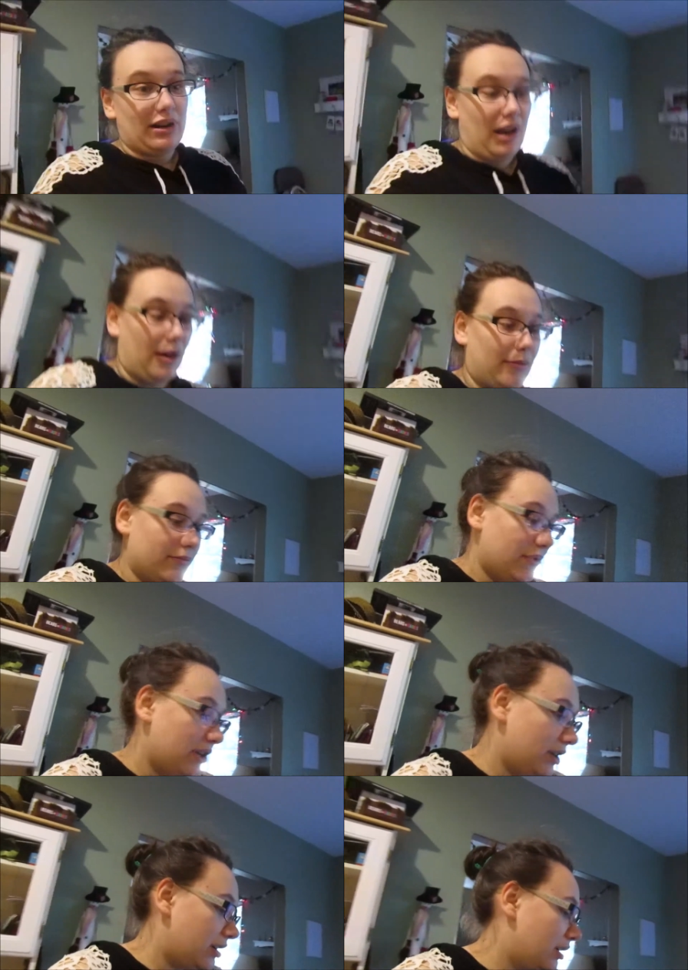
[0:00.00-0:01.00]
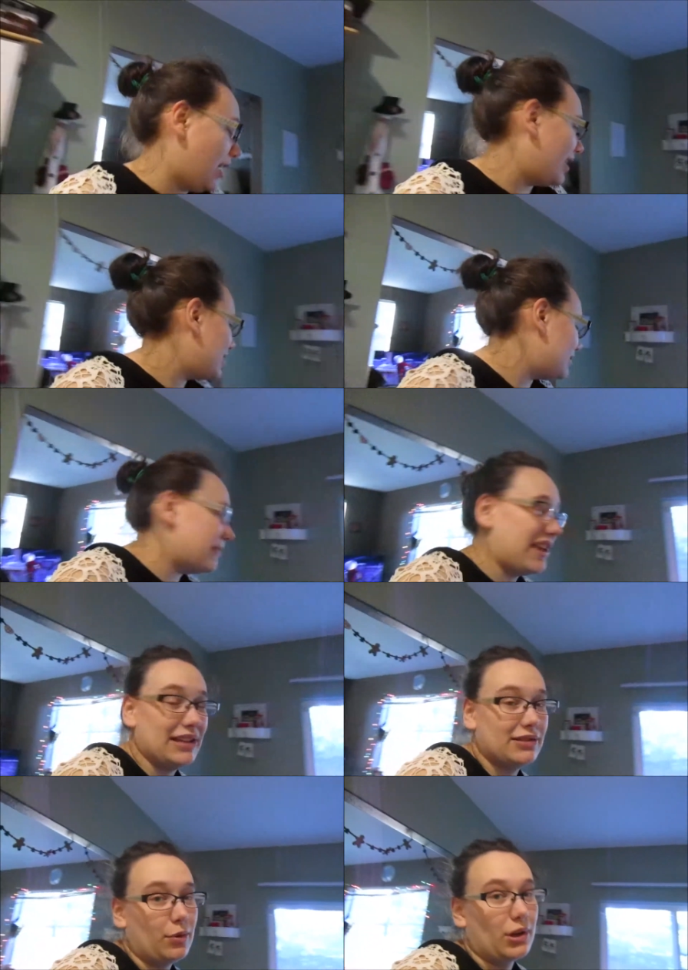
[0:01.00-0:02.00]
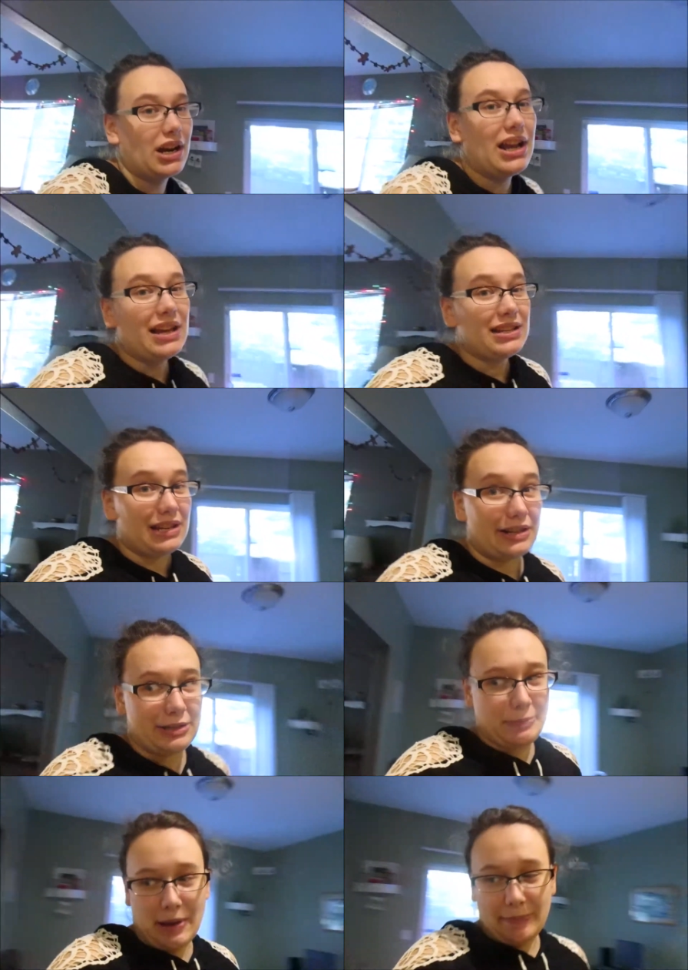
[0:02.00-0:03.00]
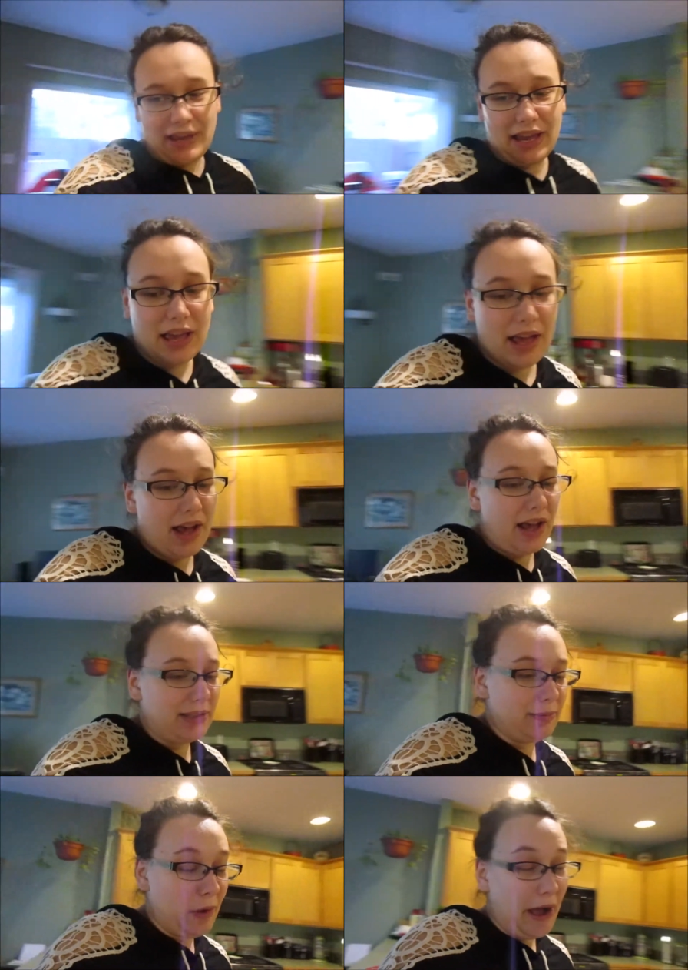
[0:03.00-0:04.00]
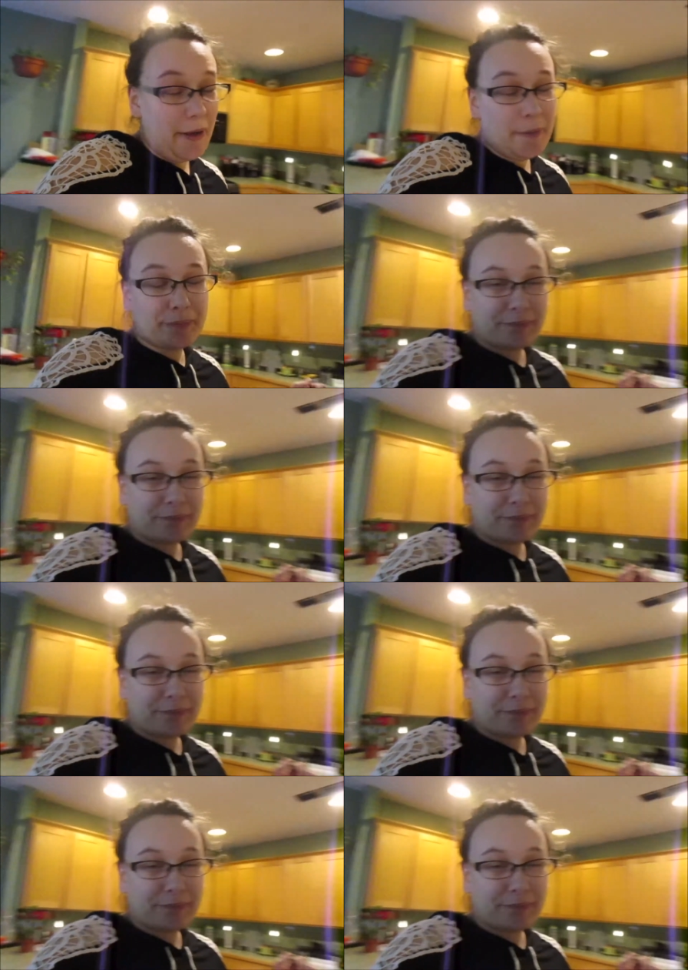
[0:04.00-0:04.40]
um, I got some things for Sarah's puppy as well.